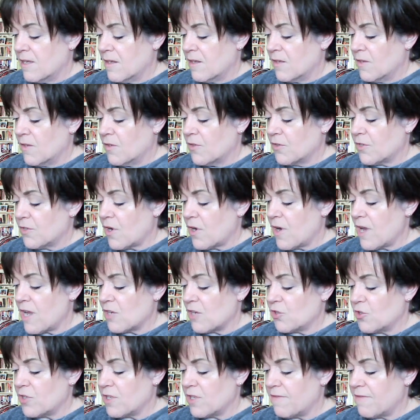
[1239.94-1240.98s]
sorry, I
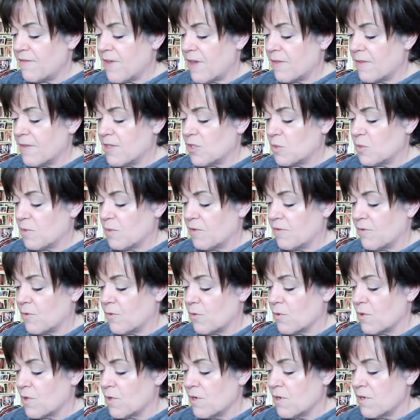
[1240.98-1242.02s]
should have found this
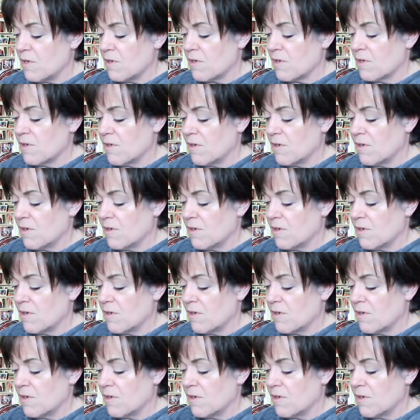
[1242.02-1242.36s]
before